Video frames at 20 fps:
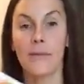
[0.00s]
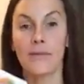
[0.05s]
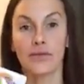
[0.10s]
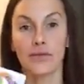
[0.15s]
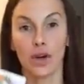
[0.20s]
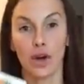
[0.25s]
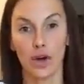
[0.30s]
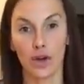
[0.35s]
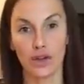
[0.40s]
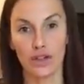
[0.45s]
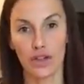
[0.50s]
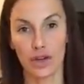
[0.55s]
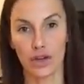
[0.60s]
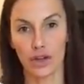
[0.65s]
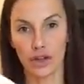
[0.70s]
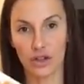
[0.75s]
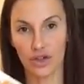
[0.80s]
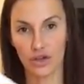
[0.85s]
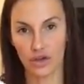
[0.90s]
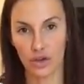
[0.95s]
you're also going
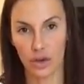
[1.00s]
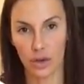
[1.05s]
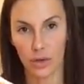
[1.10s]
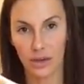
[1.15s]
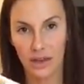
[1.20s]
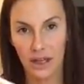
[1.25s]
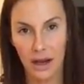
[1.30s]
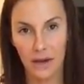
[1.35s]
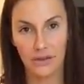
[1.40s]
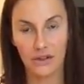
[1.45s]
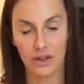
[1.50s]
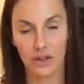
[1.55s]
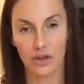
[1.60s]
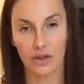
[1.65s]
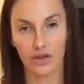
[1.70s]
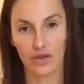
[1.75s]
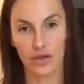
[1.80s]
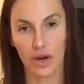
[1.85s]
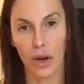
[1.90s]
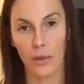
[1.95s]
to struggle with the afternoon
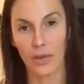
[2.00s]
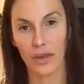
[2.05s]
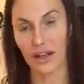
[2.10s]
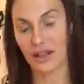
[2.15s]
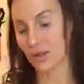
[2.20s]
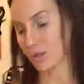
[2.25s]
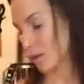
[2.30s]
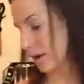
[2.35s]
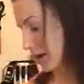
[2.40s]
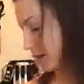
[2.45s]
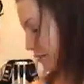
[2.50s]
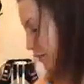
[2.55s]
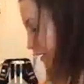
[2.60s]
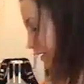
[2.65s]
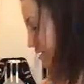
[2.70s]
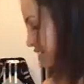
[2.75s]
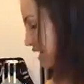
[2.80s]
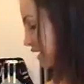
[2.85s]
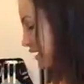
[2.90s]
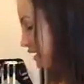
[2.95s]
drop. That's why I'm
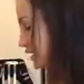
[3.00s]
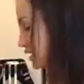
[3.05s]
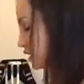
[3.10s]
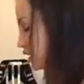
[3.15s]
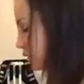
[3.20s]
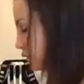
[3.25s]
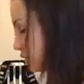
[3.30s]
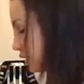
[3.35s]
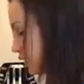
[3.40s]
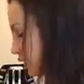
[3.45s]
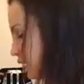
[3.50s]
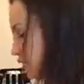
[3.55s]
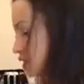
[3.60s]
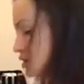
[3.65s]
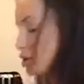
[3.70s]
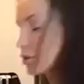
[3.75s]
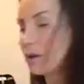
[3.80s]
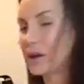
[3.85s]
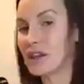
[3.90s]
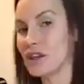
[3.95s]
telling you to,
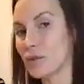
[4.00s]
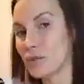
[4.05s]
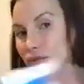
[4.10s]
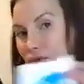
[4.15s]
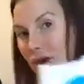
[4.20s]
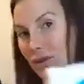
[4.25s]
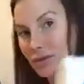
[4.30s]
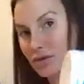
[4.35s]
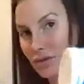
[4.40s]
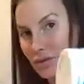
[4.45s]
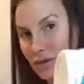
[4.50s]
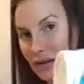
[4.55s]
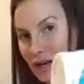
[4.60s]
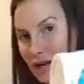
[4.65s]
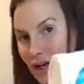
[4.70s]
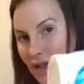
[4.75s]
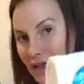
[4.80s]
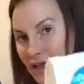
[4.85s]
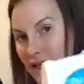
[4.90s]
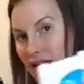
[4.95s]
when you prep something
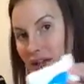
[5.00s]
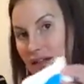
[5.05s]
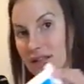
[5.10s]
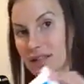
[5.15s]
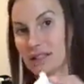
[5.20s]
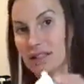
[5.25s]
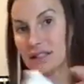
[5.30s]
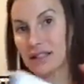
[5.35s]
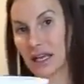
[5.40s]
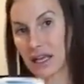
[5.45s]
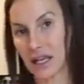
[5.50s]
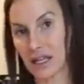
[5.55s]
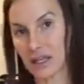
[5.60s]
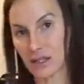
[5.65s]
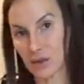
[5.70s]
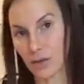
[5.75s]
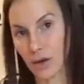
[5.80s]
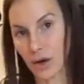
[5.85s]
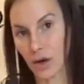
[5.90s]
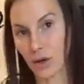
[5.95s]
like this, take it to
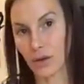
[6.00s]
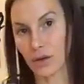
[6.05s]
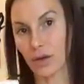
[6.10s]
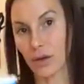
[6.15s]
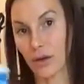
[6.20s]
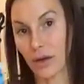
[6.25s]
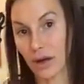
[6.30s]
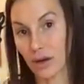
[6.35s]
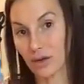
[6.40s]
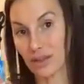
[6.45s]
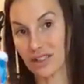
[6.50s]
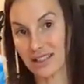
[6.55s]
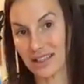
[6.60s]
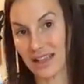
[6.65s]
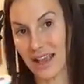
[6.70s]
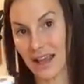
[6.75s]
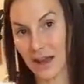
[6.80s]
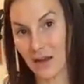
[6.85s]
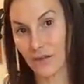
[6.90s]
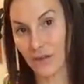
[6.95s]
work with you. It will
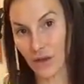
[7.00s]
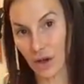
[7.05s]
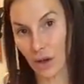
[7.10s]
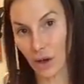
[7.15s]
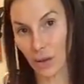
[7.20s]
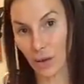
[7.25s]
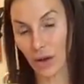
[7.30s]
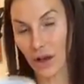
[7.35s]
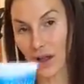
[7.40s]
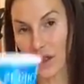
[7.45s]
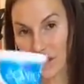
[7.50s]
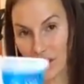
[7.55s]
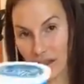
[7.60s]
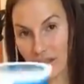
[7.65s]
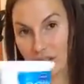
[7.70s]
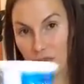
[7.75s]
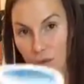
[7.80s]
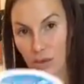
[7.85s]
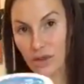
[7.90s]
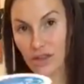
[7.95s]
save you.
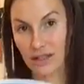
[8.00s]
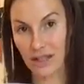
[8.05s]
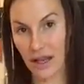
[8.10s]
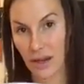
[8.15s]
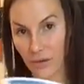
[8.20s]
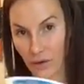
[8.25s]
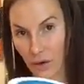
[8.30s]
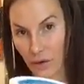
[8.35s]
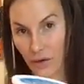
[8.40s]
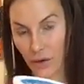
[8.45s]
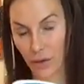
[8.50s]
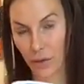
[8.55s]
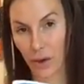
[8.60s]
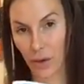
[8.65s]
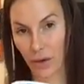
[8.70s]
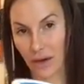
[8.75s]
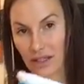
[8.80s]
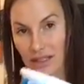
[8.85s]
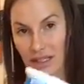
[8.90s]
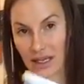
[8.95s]
This will save you from
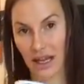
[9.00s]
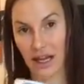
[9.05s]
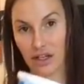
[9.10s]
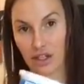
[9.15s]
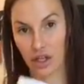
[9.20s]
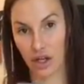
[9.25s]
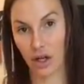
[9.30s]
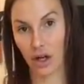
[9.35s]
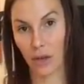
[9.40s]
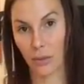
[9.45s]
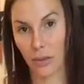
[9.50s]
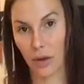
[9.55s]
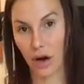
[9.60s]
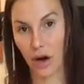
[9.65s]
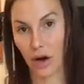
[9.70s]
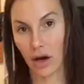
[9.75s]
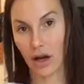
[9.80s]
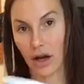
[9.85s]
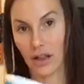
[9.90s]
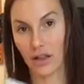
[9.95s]
going to get a chocolate
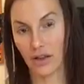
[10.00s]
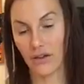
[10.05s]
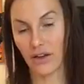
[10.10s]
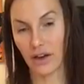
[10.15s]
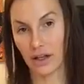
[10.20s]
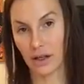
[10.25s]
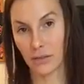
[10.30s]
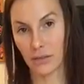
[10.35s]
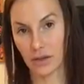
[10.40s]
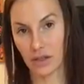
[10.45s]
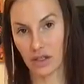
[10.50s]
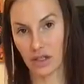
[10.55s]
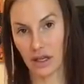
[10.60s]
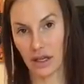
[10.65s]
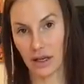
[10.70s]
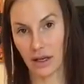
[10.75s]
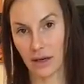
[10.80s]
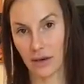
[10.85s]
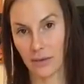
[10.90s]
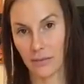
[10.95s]
bar at the vending
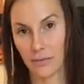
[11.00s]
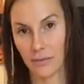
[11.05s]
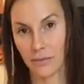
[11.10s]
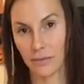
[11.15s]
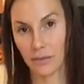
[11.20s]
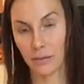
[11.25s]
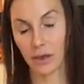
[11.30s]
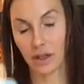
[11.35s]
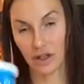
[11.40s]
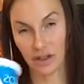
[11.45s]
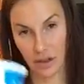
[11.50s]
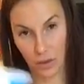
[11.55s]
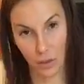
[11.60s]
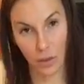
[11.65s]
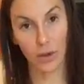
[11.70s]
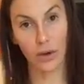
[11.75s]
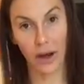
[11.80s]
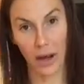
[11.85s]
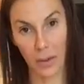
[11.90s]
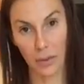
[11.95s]
machine, because it will
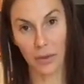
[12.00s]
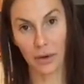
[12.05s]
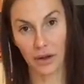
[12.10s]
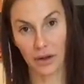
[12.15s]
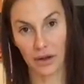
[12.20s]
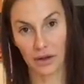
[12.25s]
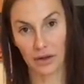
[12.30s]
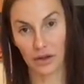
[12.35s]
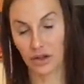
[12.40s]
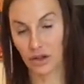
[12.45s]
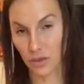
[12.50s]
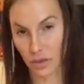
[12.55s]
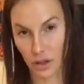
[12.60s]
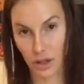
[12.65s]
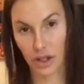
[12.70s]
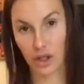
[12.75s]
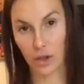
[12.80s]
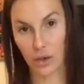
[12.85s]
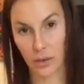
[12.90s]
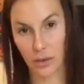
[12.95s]
happen, because we're
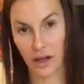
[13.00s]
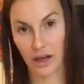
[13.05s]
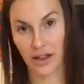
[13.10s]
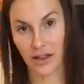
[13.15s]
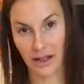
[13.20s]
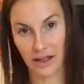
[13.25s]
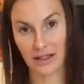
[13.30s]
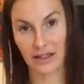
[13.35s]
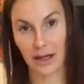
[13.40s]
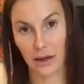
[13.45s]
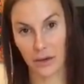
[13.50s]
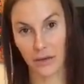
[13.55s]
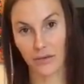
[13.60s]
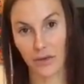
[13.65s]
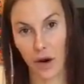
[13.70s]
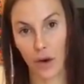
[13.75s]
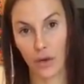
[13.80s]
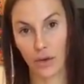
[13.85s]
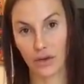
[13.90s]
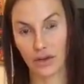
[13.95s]
human and that's how it
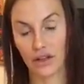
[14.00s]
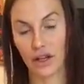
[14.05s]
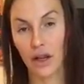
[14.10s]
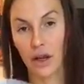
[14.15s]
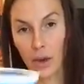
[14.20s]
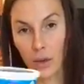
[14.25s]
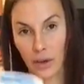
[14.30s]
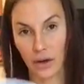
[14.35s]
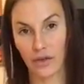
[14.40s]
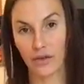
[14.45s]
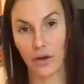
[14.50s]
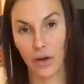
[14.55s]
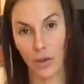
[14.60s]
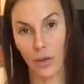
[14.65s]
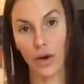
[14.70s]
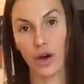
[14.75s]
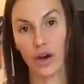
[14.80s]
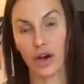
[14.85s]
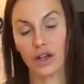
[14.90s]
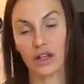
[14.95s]
rolls. When you're at
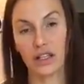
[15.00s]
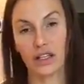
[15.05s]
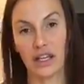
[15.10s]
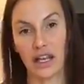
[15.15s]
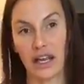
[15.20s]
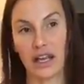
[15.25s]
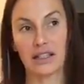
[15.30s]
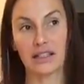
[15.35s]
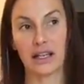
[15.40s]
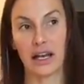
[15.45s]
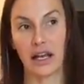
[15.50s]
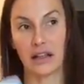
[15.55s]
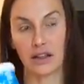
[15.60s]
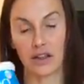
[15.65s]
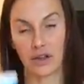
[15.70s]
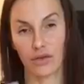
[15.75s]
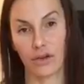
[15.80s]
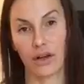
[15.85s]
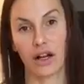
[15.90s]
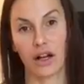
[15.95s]
work and you get to like the
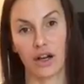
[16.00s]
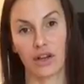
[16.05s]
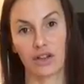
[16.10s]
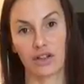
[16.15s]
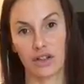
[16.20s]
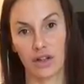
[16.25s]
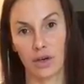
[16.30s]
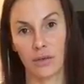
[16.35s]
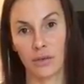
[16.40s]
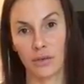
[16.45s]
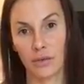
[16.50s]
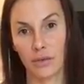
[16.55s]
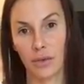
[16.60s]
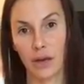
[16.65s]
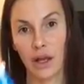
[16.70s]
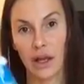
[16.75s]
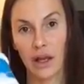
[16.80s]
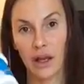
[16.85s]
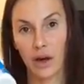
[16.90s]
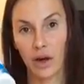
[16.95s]
3 o'clock slump,
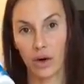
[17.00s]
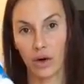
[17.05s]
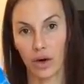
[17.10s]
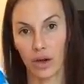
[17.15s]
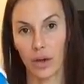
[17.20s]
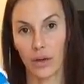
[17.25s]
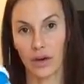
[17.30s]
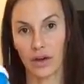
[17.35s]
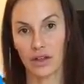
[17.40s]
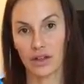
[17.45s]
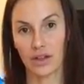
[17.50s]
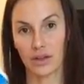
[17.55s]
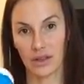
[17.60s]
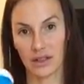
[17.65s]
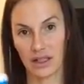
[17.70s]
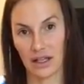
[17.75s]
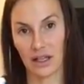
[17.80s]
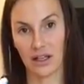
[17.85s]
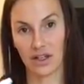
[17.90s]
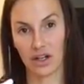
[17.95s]
all you want to do is
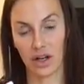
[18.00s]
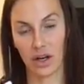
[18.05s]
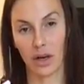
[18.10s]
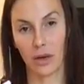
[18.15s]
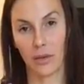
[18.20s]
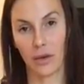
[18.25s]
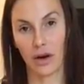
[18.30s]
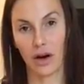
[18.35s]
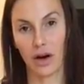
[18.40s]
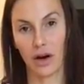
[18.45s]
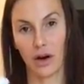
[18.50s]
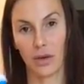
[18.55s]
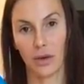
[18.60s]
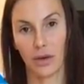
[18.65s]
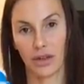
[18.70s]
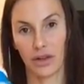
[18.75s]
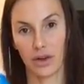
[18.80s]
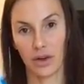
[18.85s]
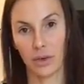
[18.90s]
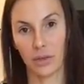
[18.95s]
eat a chocolate bar with a
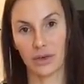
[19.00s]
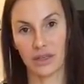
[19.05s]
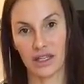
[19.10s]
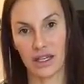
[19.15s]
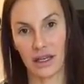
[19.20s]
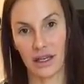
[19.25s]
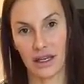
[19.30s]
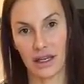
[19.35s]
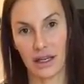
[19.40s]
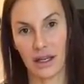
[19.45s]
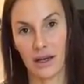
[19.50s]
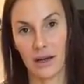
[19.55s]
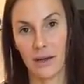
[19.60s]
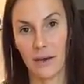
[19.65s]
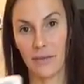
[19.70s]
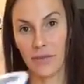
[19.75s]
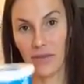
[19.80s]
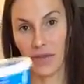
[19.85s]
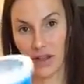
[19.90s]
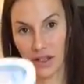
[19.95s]
cup of tea.
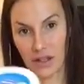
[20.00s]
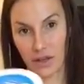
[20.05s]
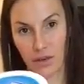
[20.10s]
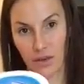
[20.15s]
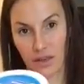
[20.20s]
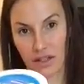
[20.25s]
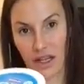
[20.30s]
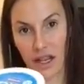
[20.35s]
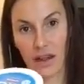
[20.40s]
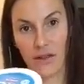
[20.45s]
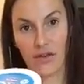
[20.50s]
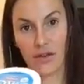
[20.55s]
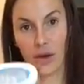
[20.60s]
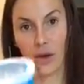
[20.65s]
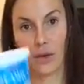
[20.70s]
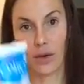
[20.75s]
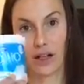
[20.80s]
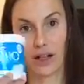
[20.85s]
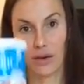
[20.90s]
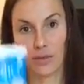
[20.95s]
This will save you.
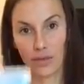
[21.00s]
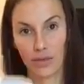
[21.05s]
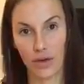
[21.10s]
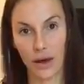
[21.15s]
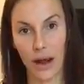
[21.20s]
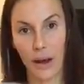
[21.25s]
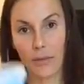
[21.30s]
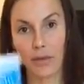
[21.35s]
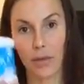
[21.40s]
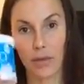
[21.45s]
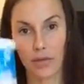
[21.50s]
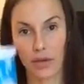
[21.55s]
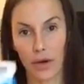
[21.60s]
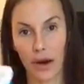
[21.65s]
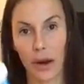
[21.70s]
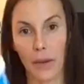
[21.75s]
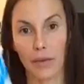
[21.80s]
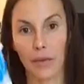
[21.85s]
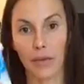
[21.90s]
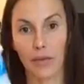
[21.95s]
Prep,
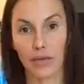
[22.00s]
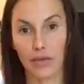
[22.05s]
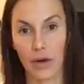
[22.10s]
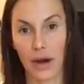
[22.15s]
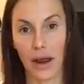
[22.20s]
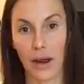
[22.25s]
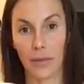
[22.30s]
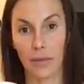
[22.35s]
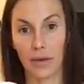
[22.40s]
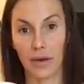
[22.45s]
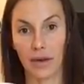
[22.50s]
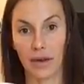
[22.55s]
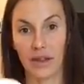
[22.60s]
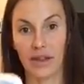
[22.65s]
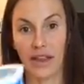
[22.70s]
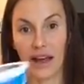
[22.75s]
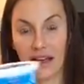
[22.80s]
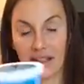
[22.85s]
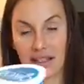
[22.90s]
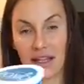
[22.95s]
prep, prep.
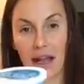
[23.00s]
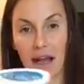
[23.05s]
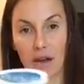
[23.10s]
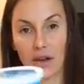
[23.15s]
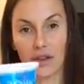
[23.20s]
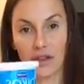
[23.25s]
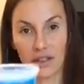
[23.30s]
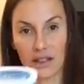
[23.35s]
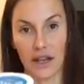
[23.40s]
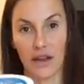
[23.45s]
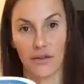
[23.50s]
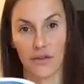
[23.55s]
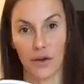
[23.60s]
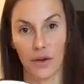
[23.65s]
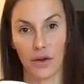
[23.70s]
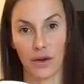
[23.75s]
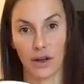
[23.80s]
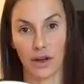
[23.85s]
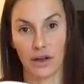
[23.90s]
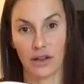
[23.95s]
That's how you stay
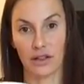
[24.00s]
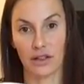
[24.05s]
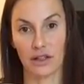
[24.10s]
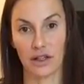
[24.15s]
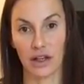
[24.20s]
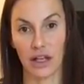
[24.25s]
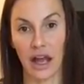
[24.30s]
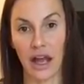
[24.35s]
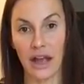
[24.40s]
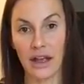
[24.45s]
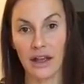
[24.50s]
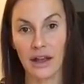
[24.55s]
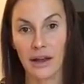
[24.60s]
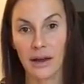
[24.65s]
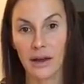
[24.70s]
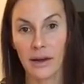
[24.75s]
focused, okay?